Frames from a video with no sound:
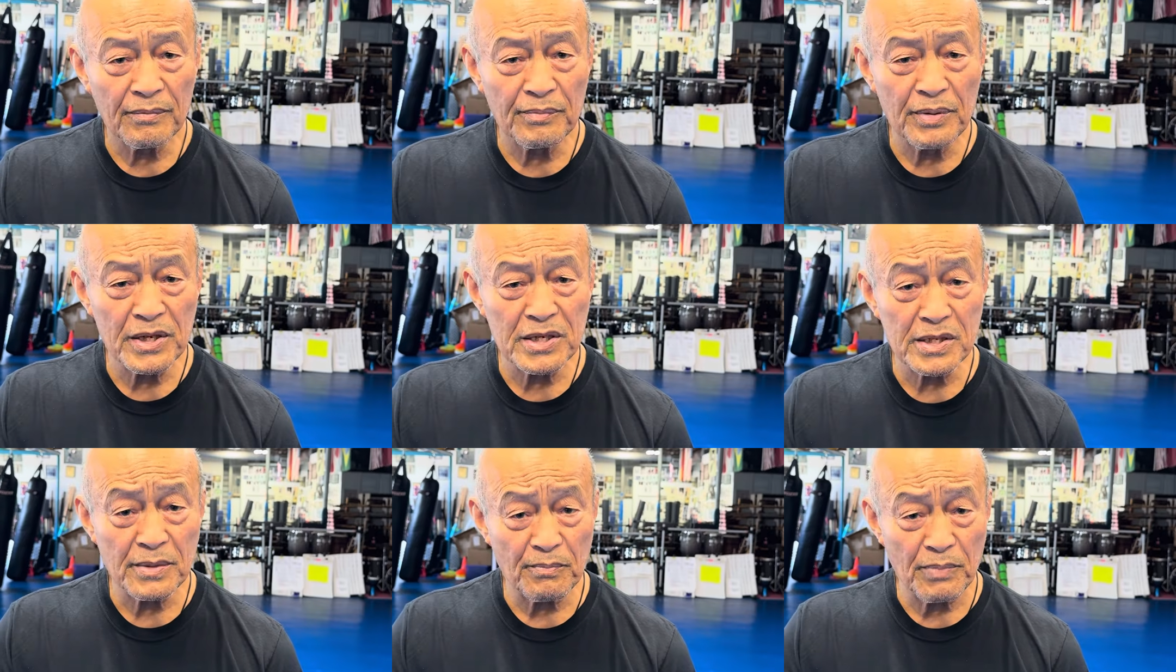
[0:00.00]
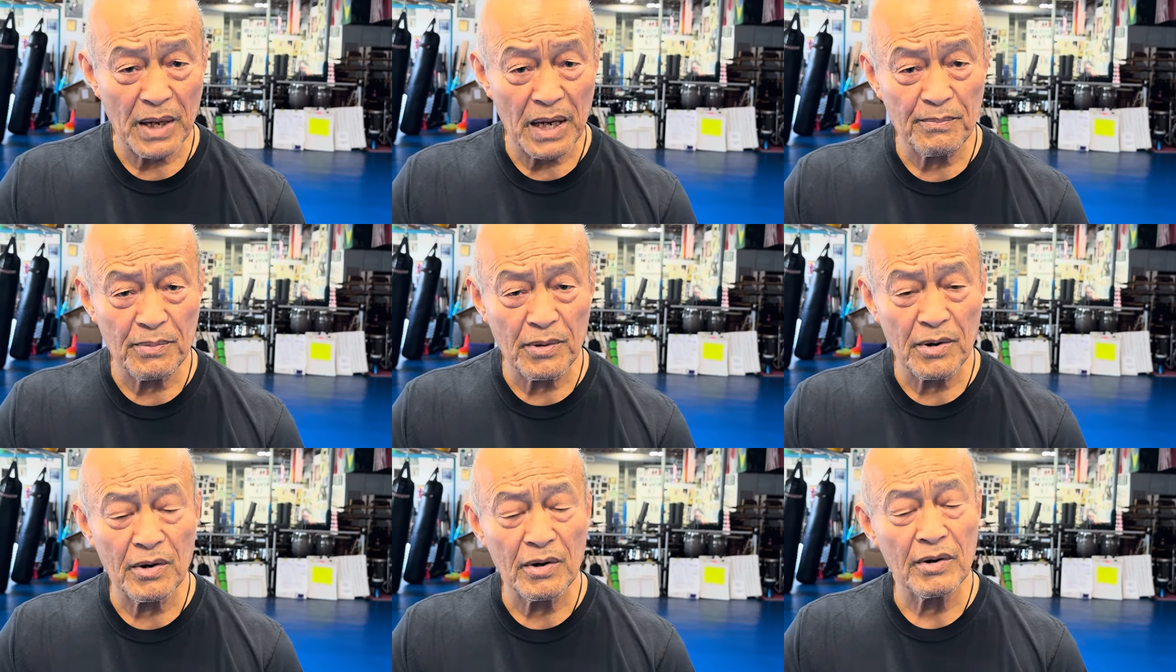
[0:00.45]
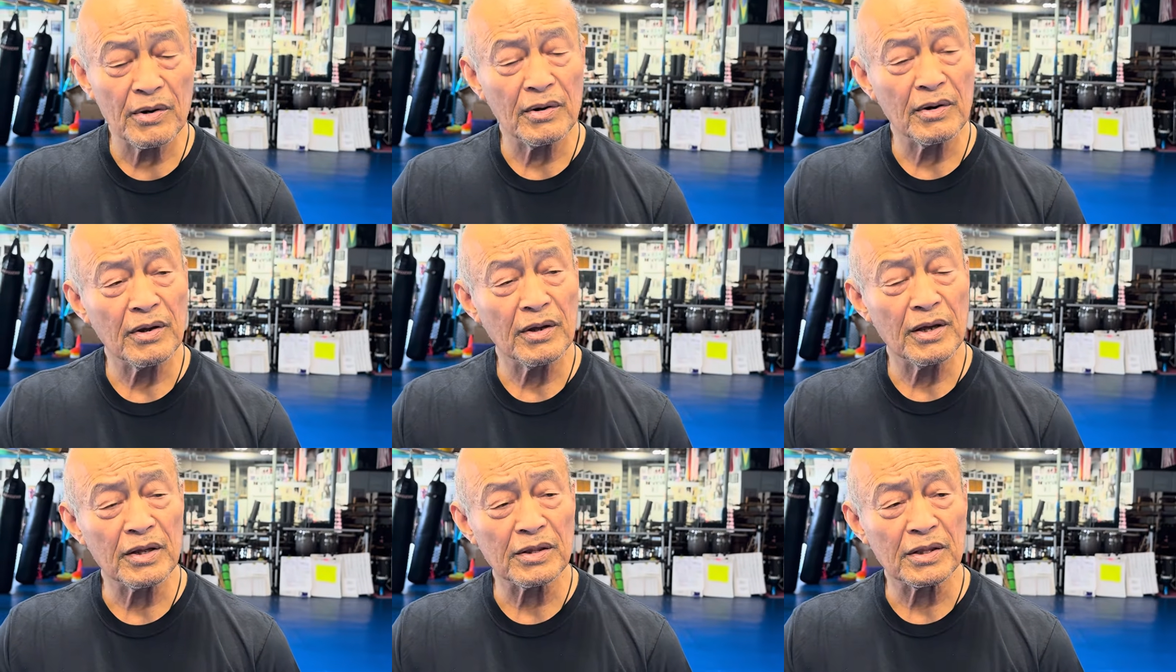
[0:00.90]
Hit the paper,
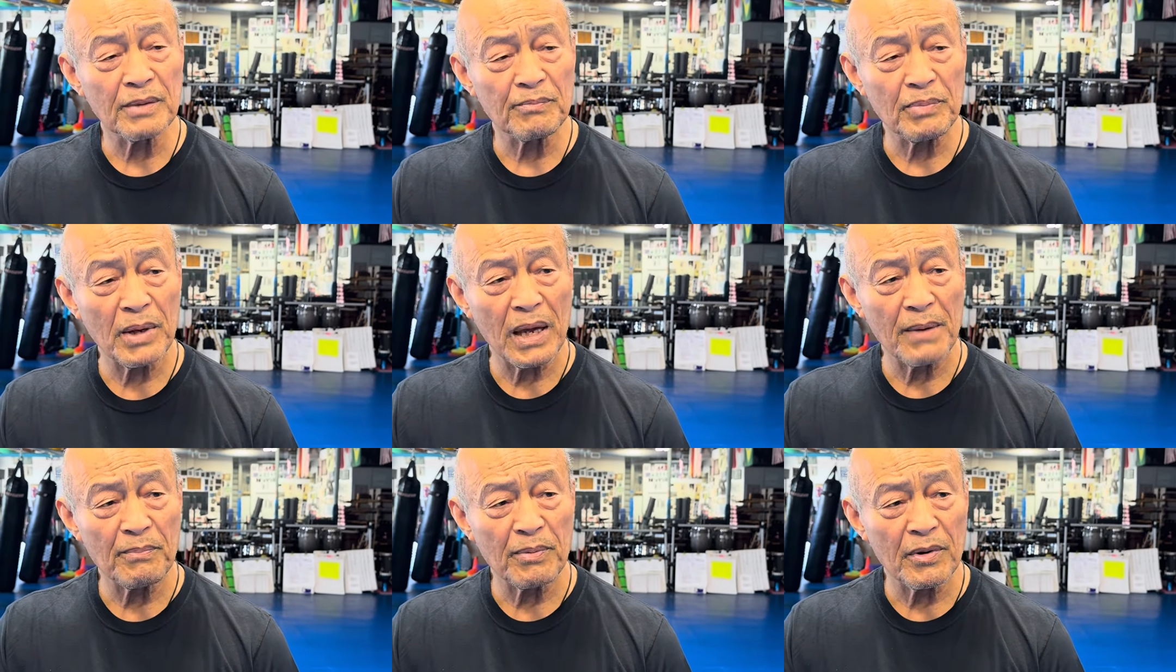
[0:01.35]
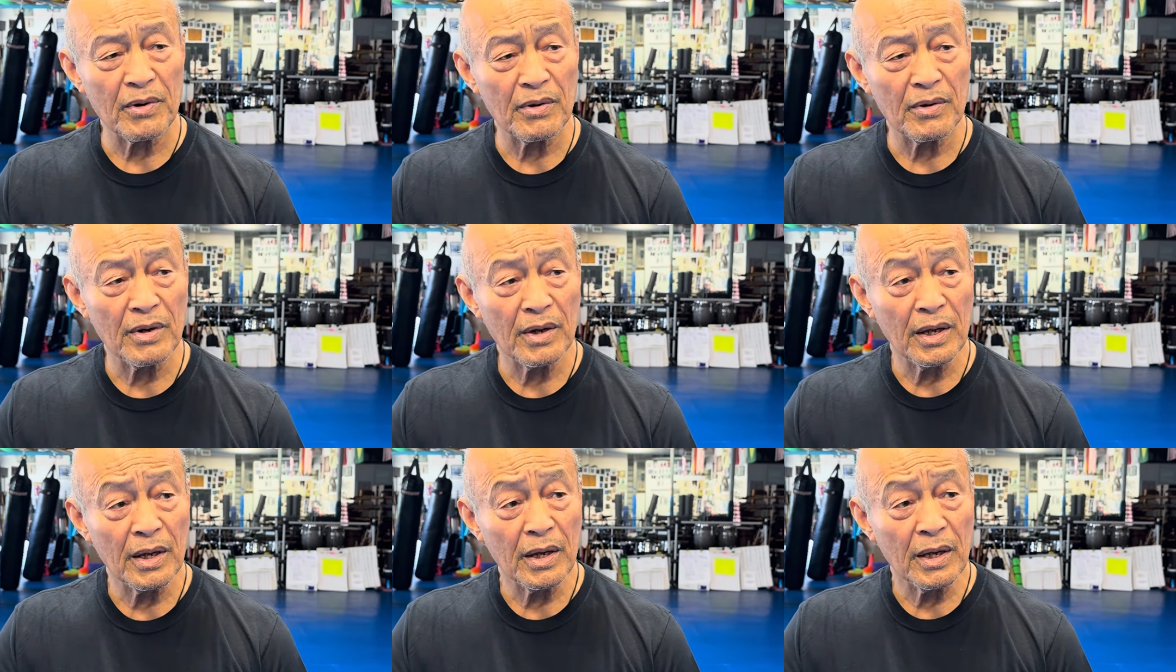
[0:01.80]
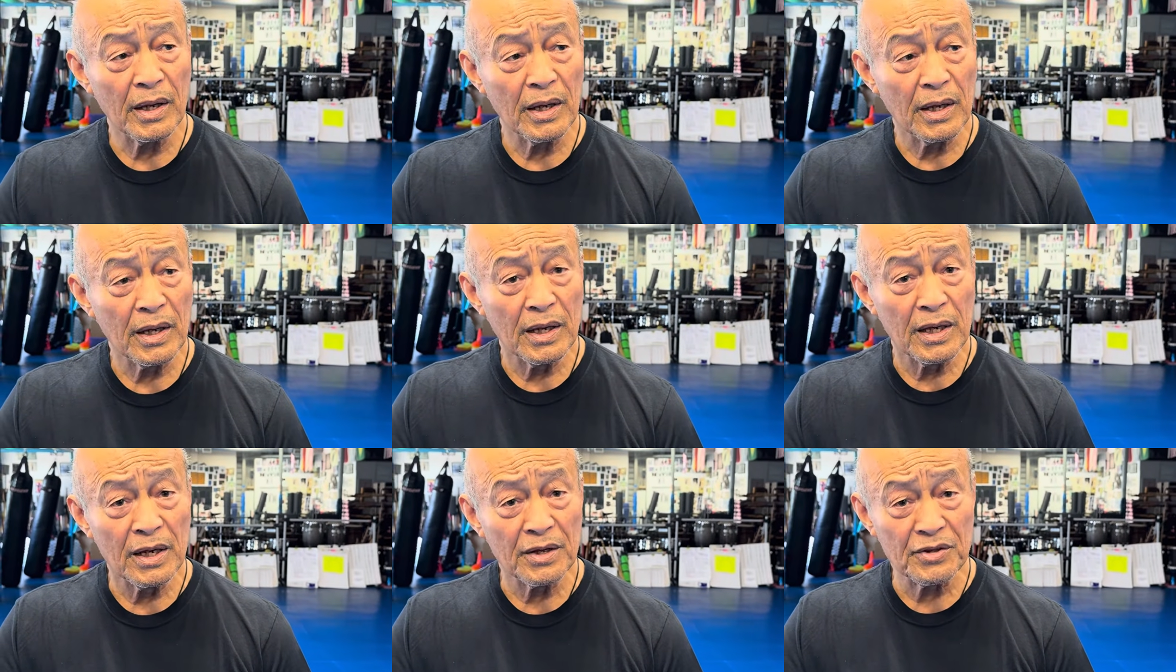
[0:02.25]
hit
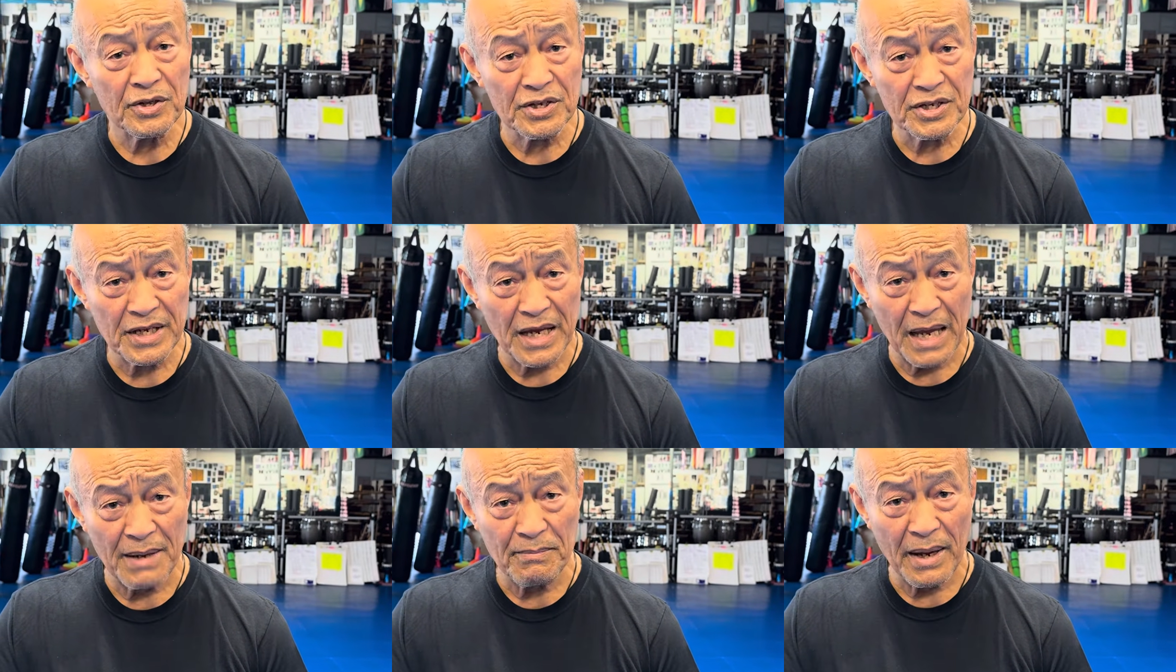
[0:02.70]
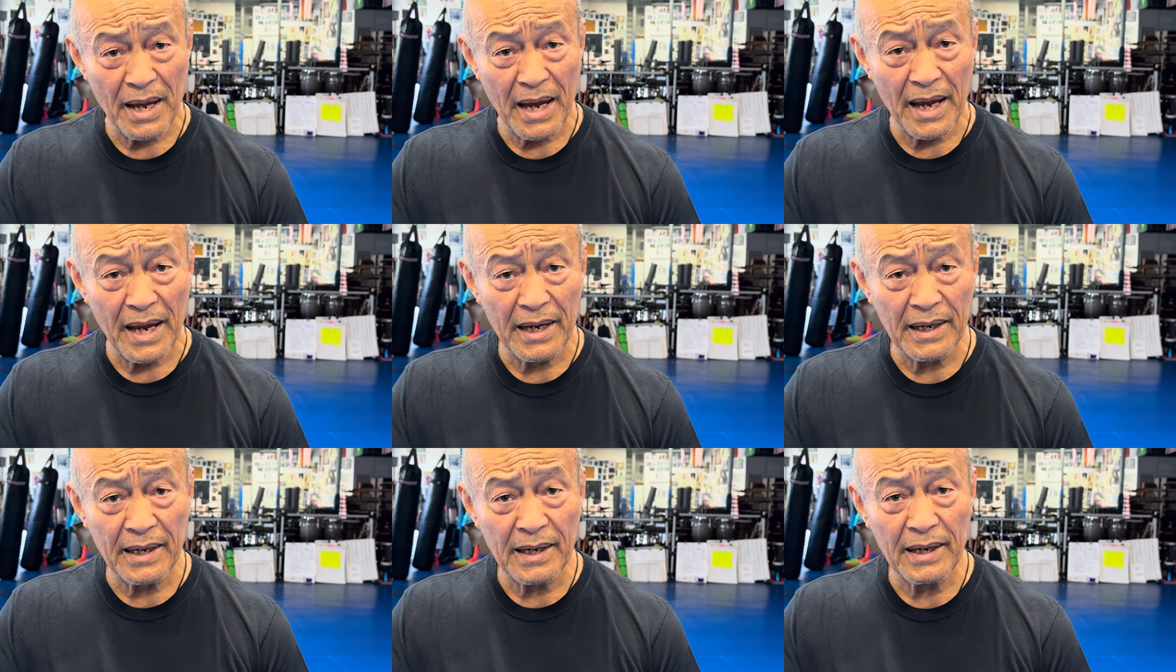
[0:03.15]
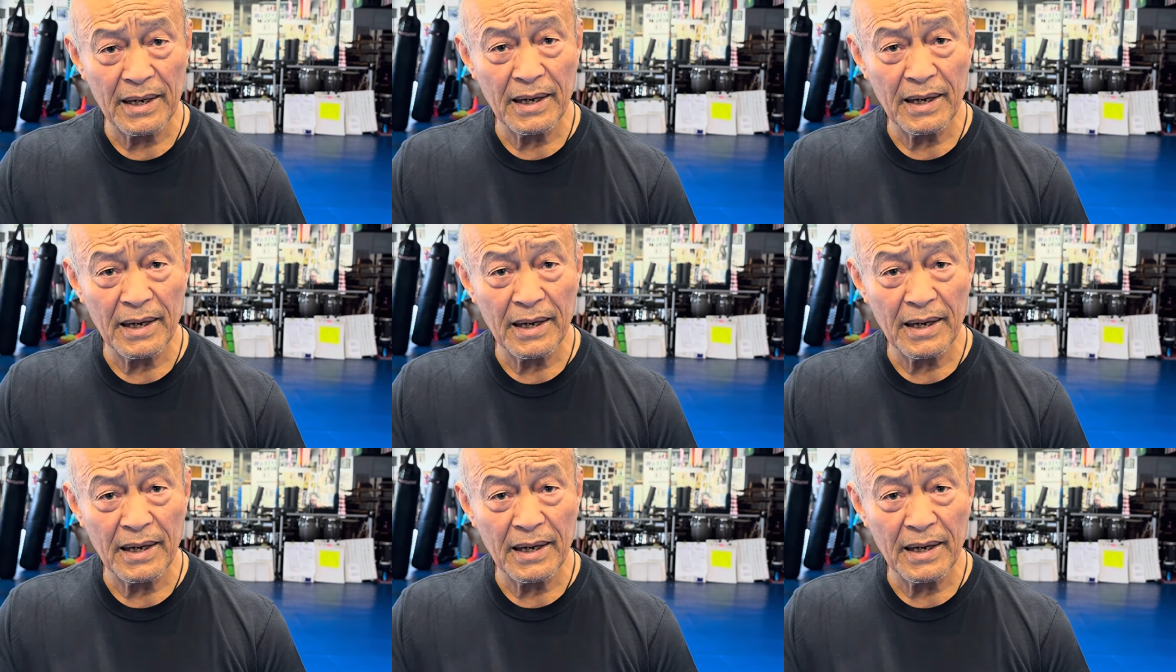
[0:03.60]
the sandbag.